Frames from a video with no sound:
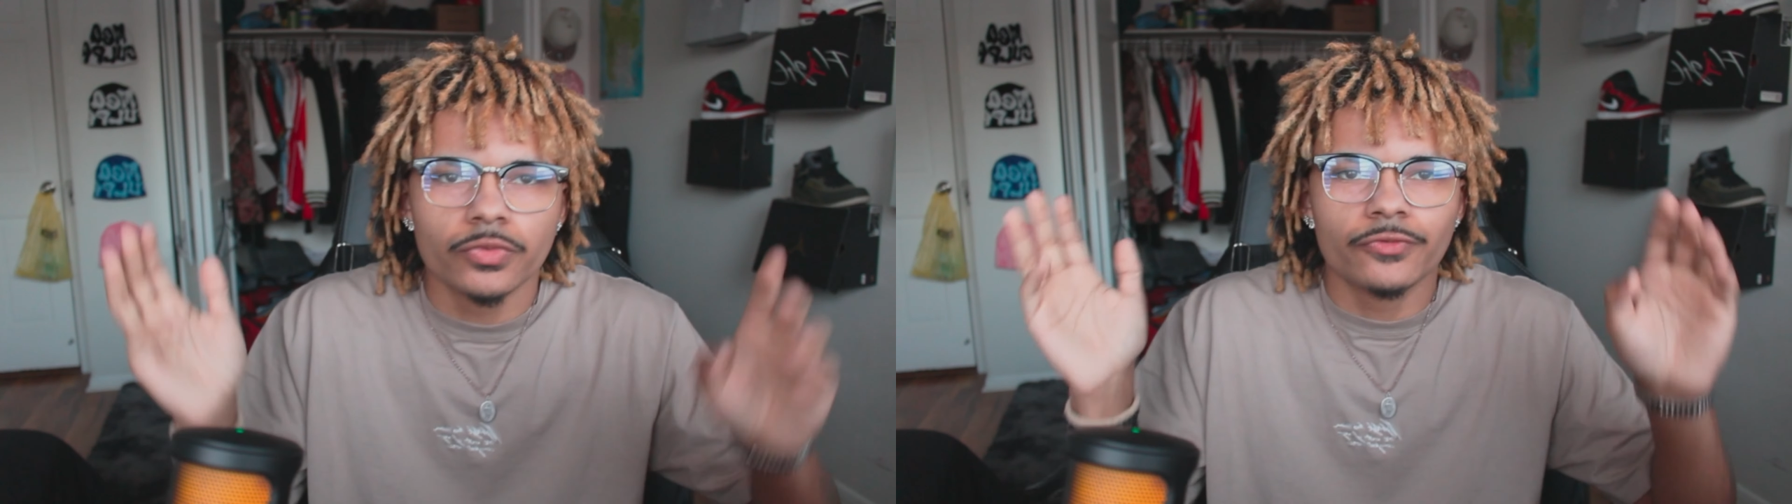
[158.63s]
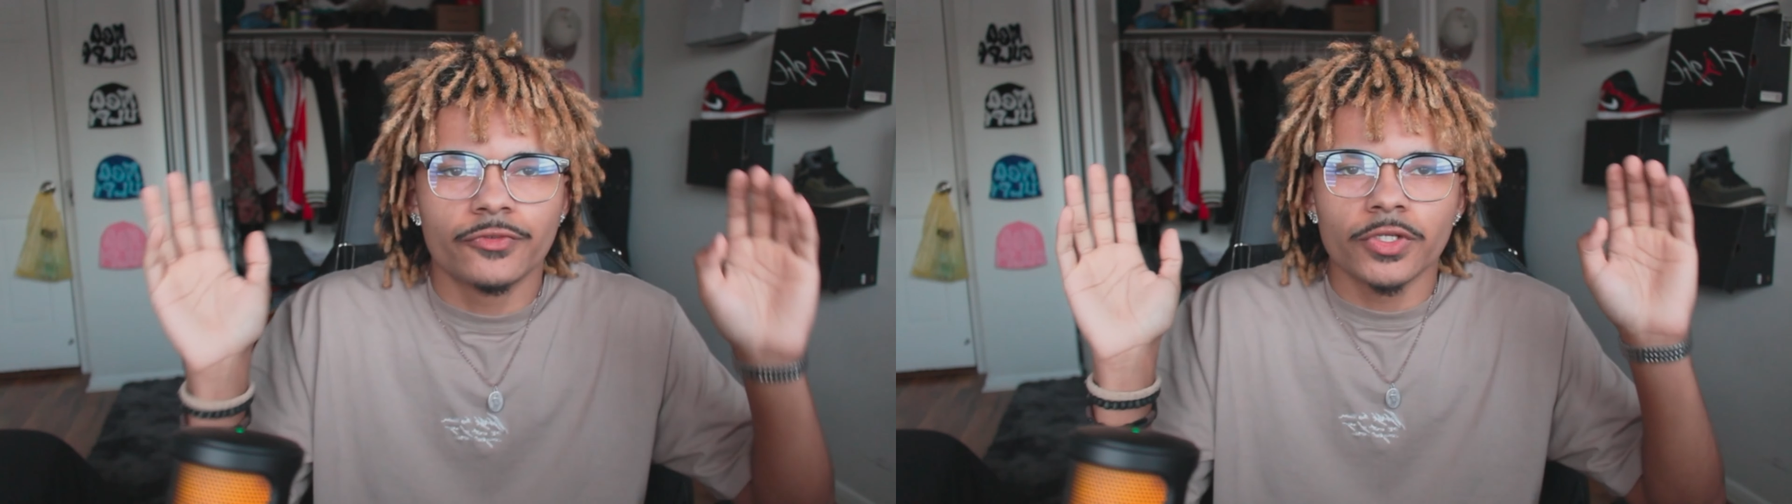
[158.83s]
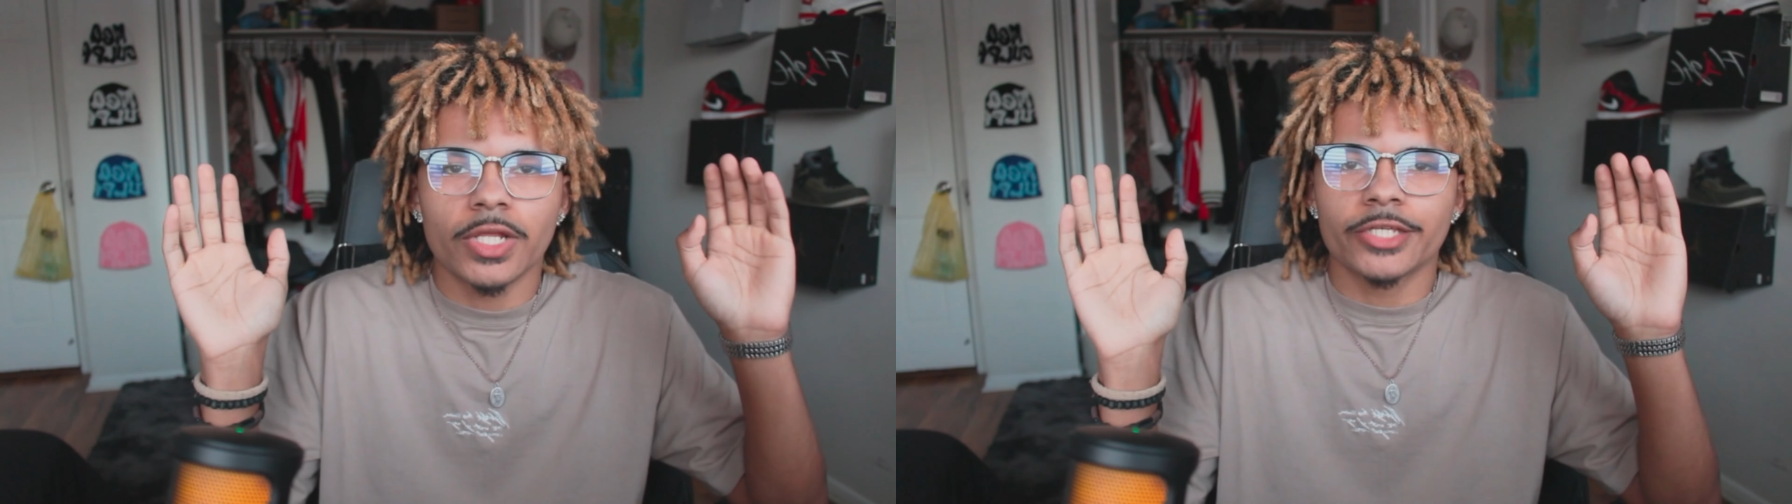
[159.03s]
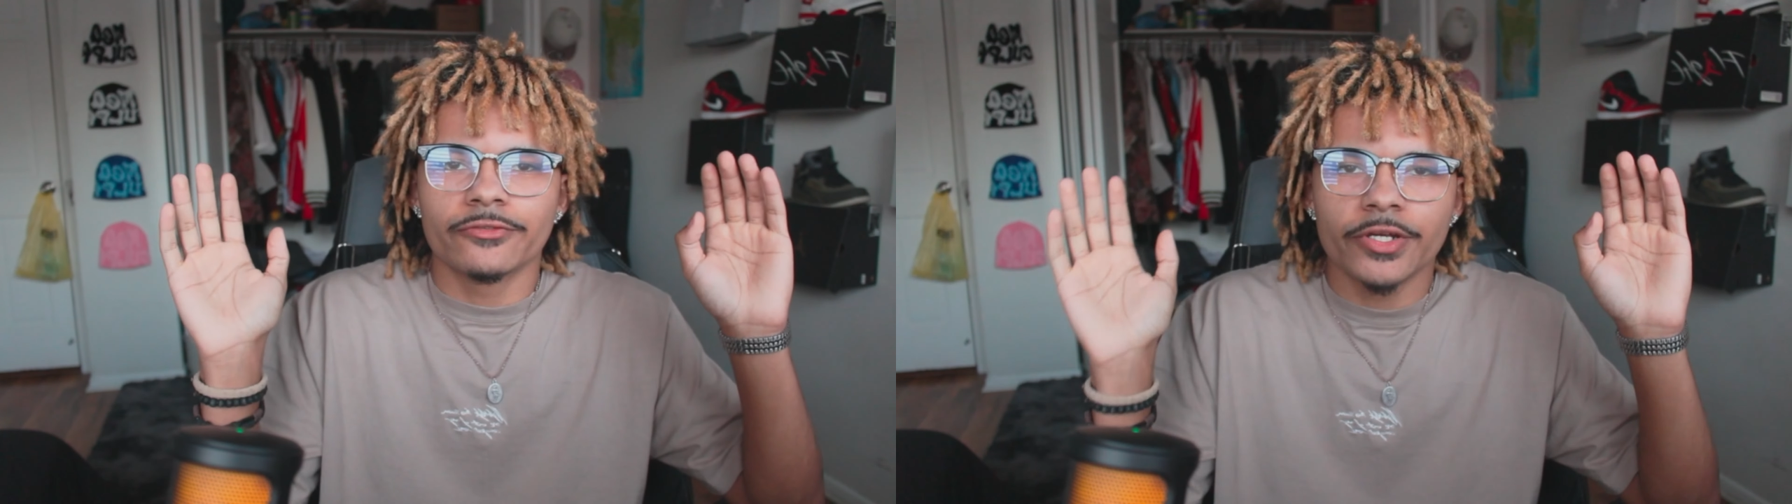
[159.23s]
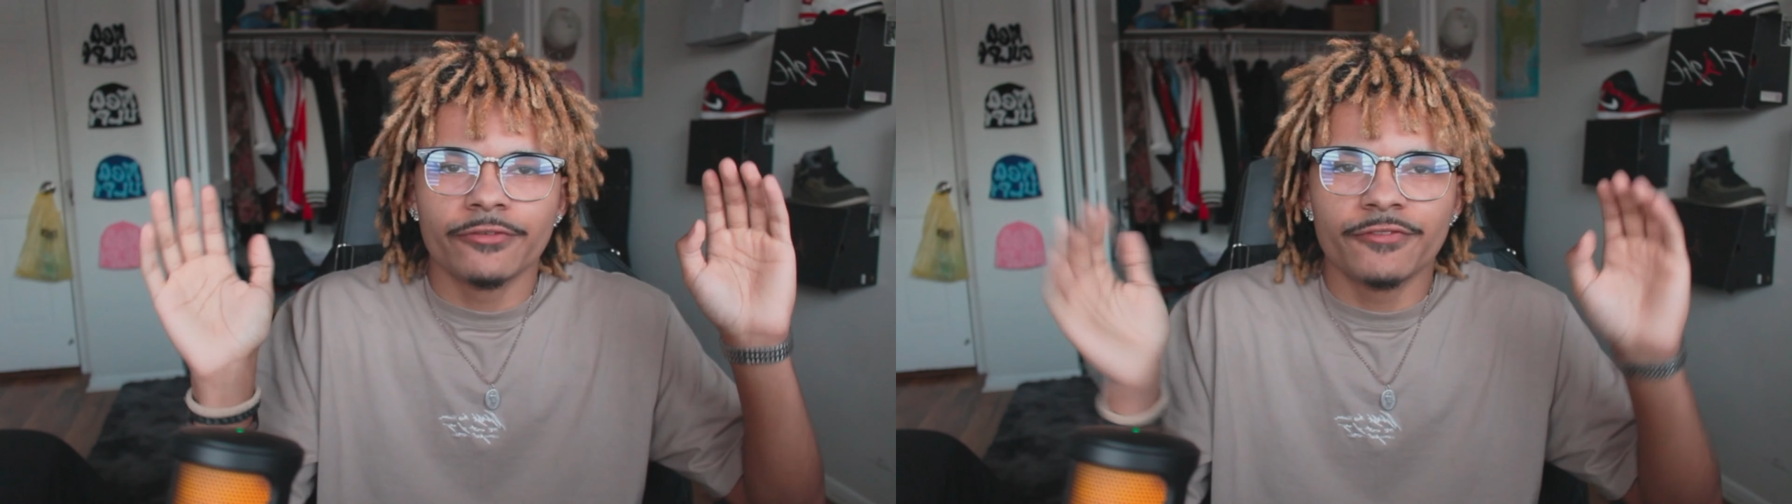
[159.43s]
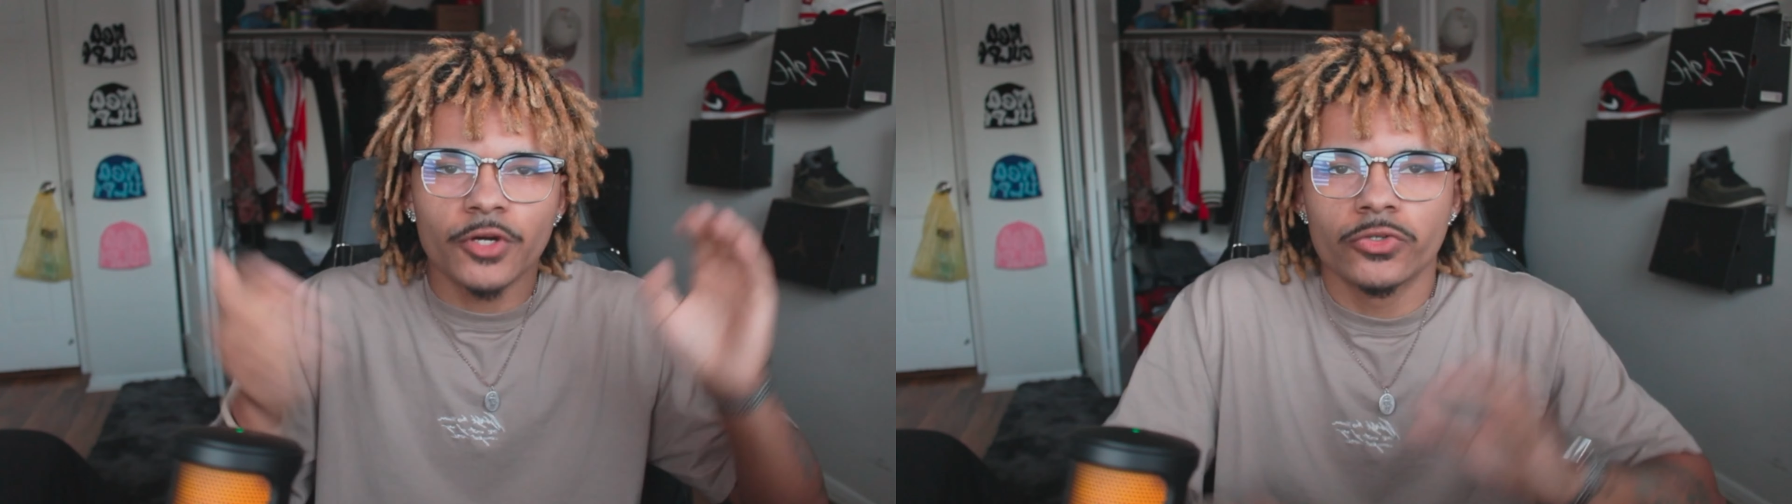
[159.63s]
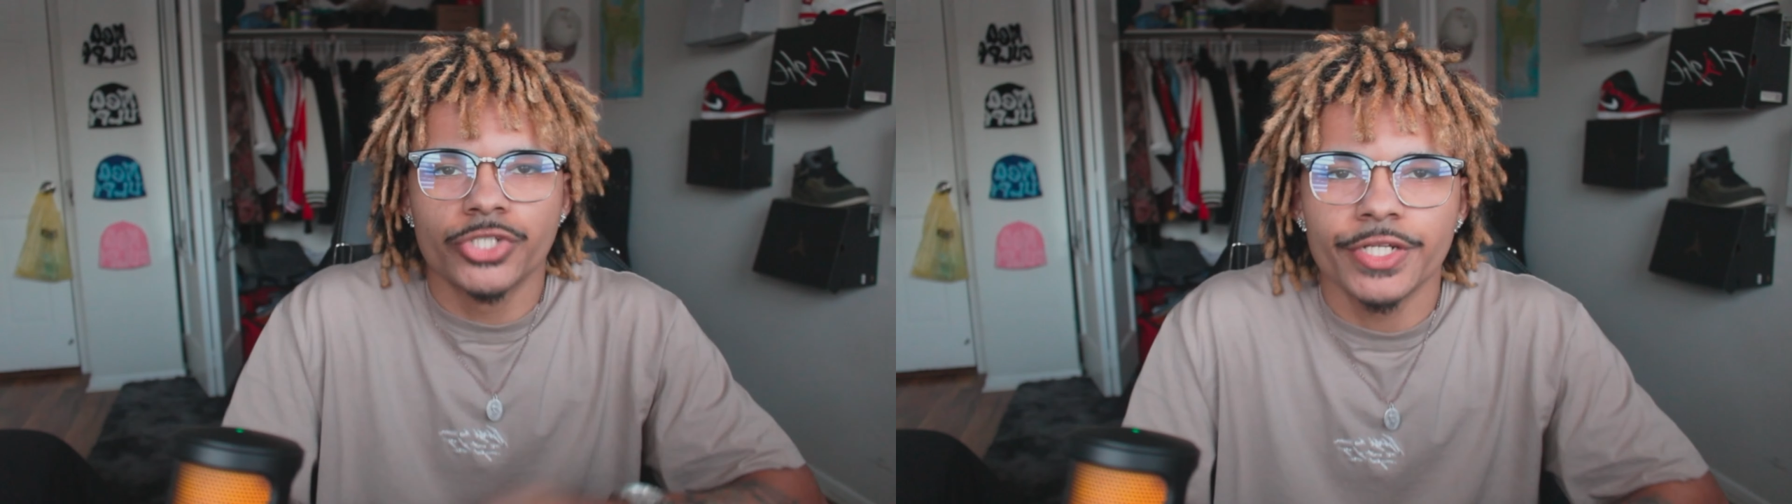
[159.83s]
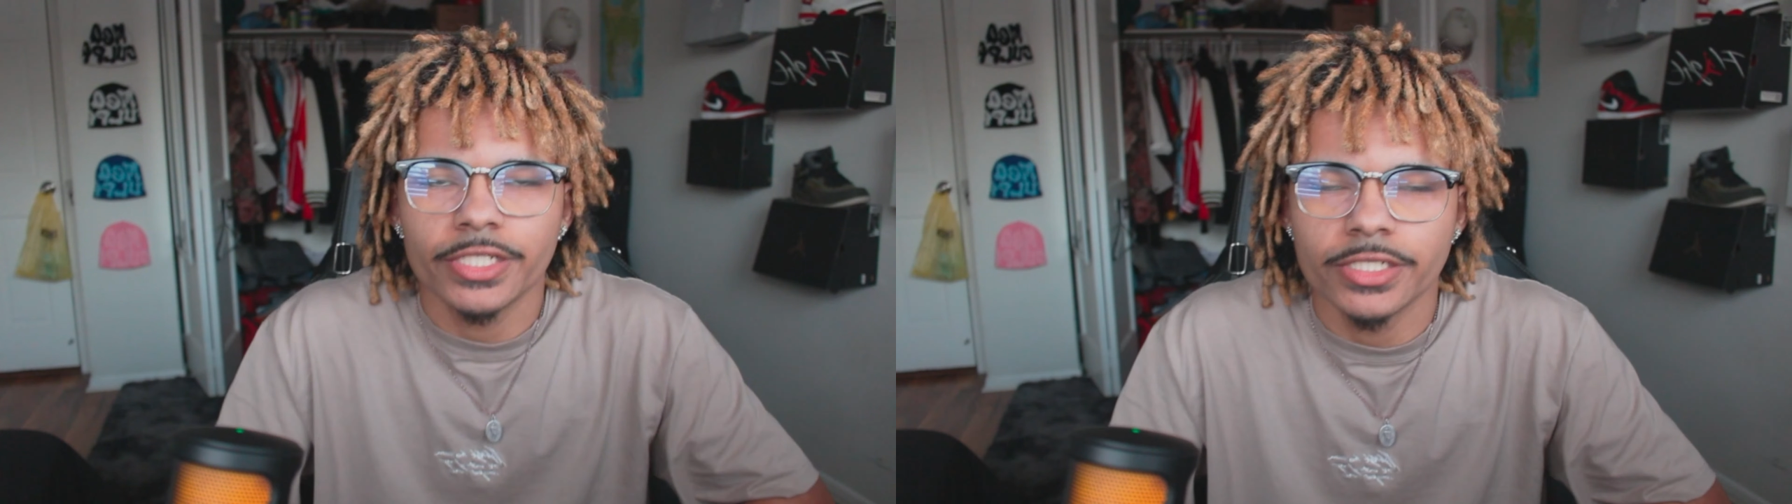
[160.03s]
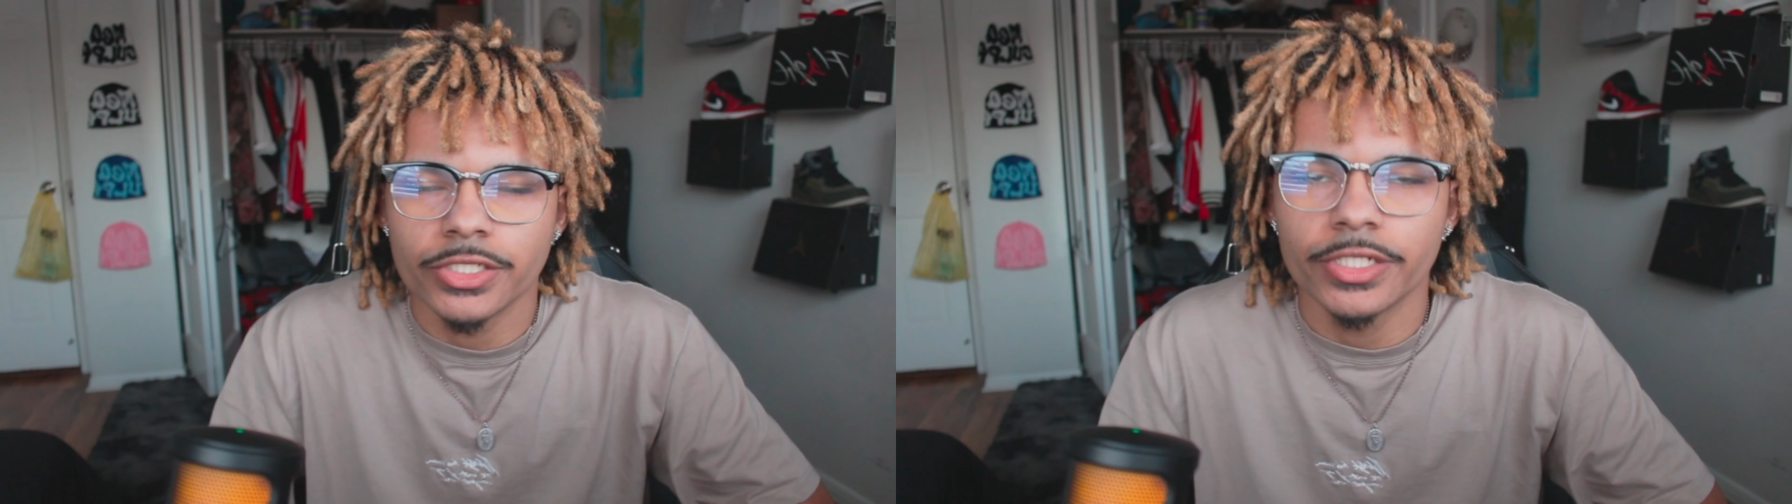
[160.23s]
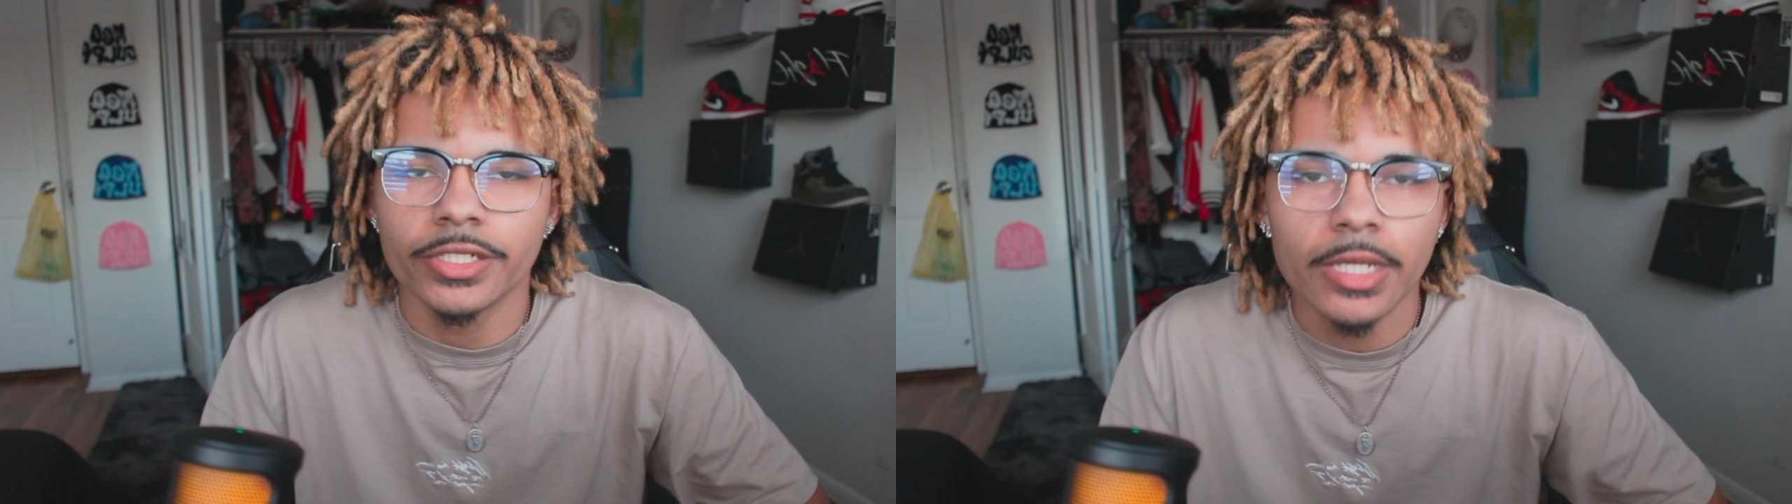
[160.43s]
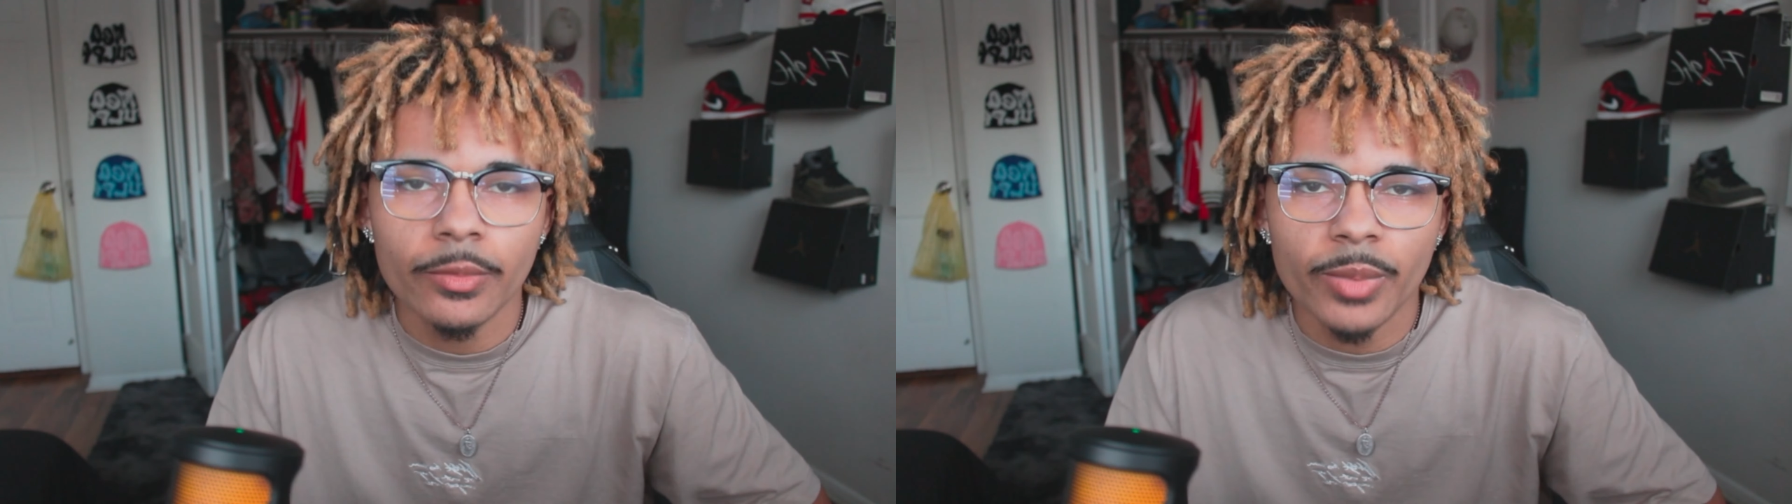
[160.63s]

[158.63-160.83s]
feel like you're very photogenic and shit.